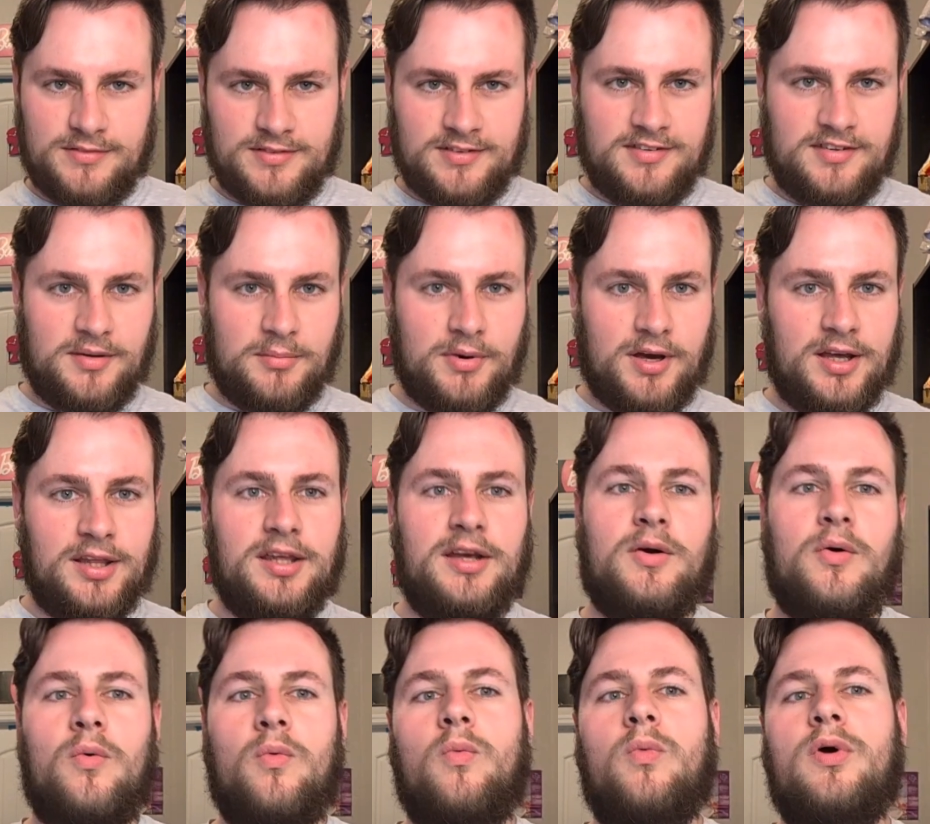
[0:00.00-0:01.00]
semi
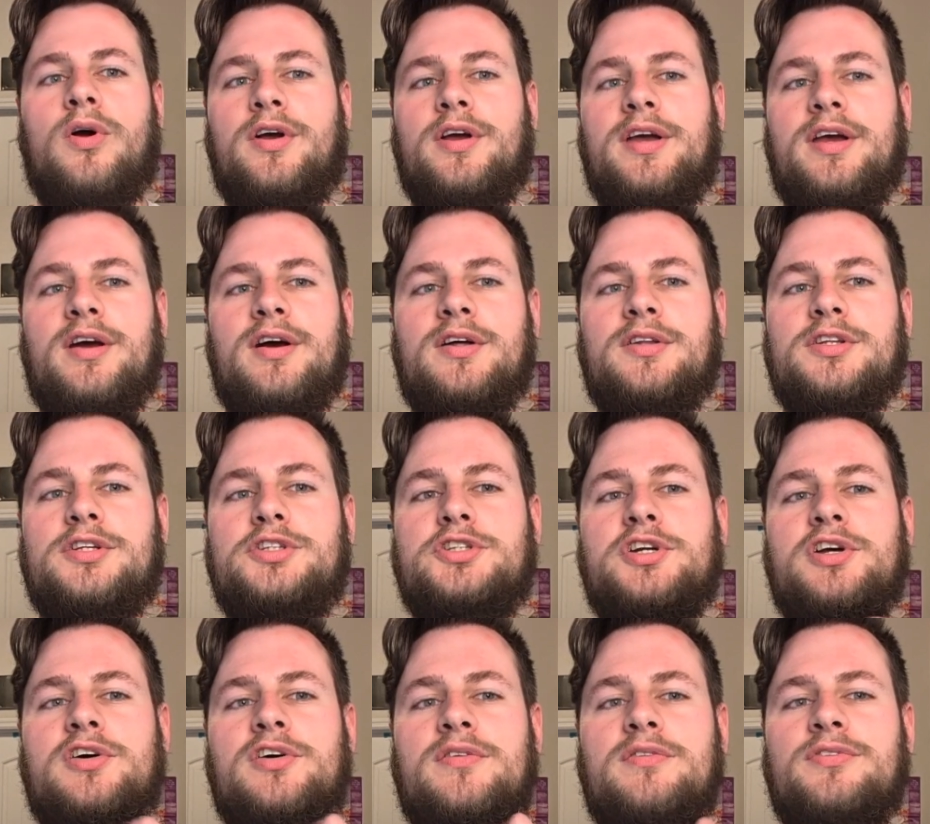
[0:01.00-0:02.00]
working on the
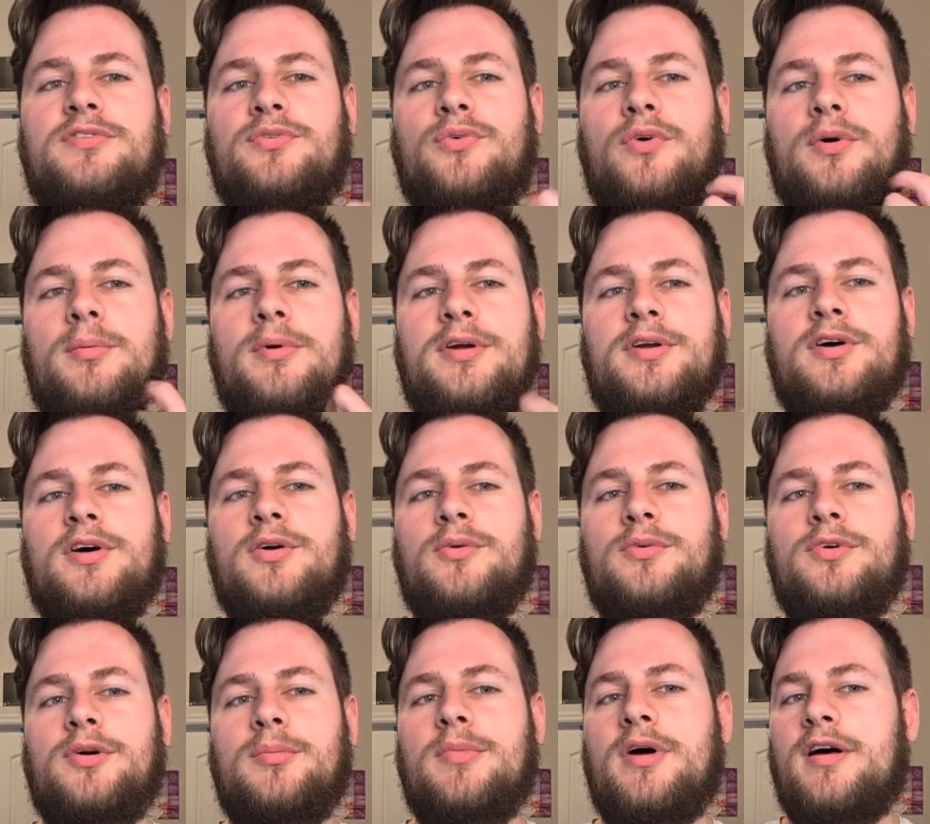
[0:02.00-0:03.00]
shelves for my doll
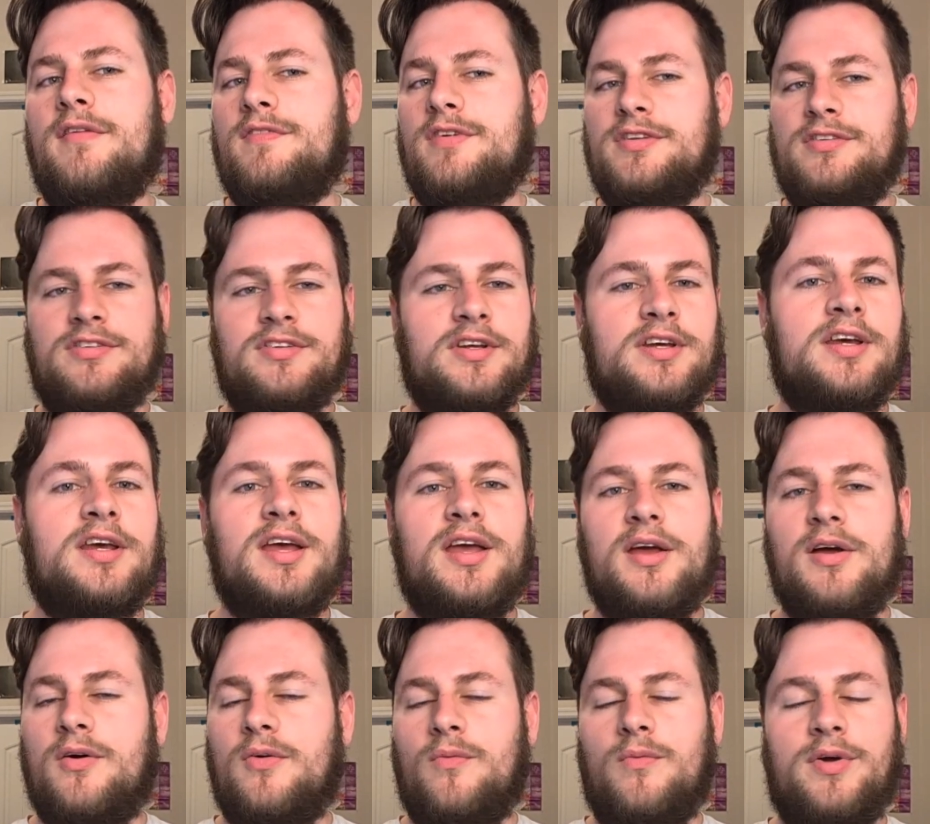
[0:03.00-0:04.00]
room, obviously.
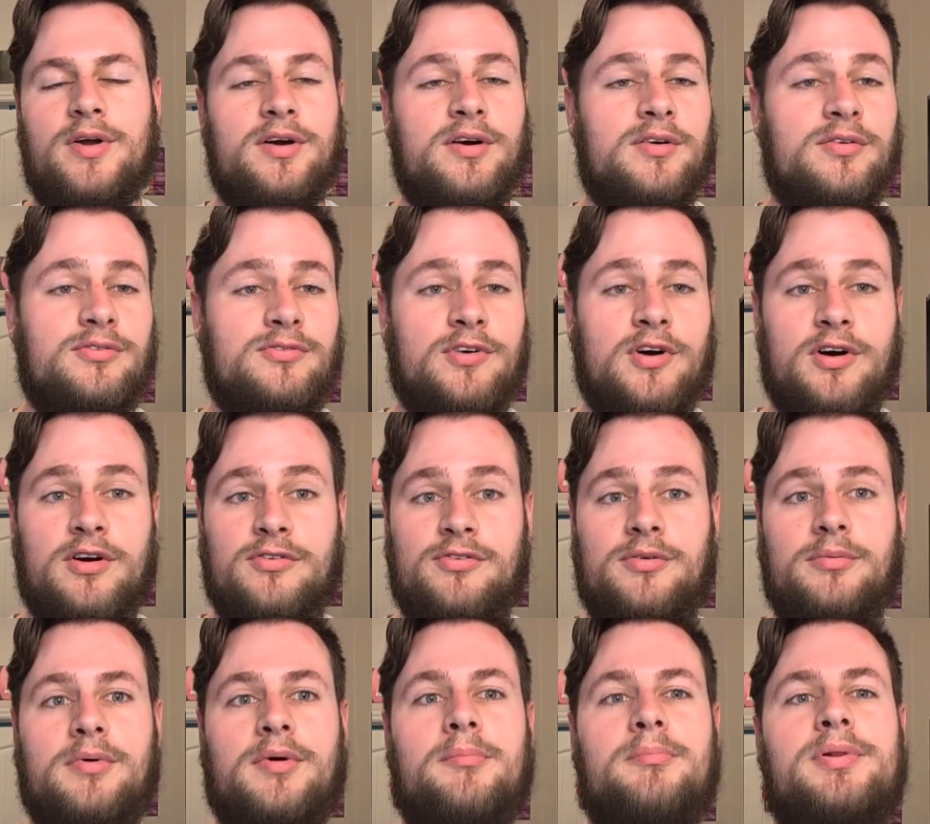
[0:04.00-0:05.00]
We're far
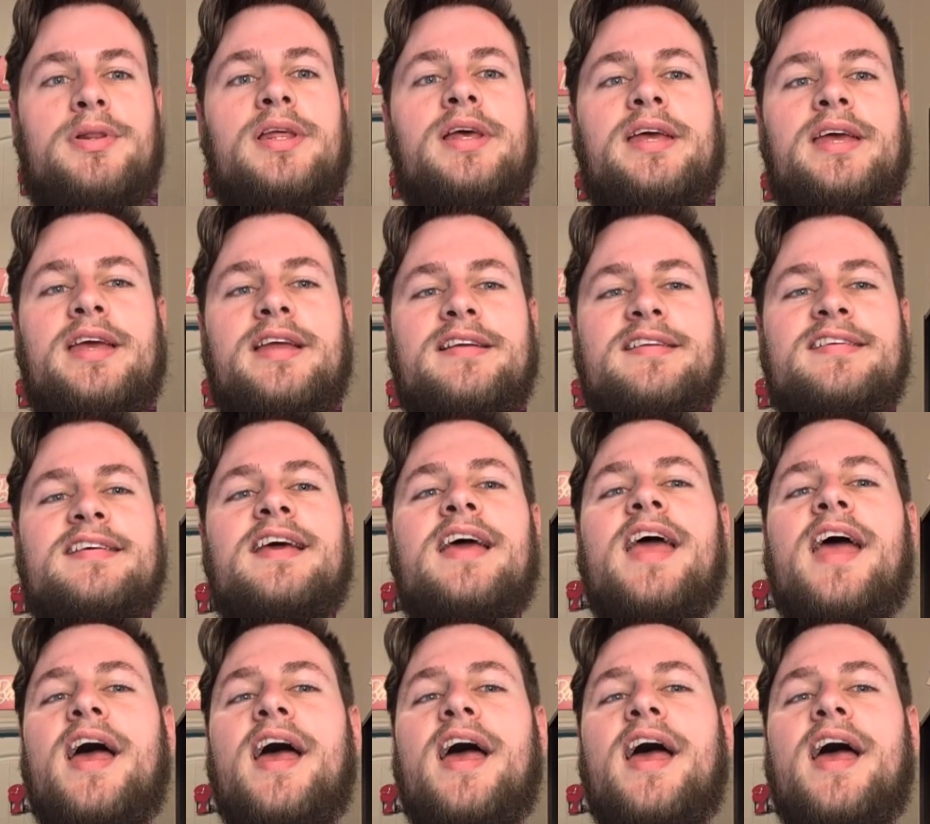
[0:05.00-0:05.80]
from complete.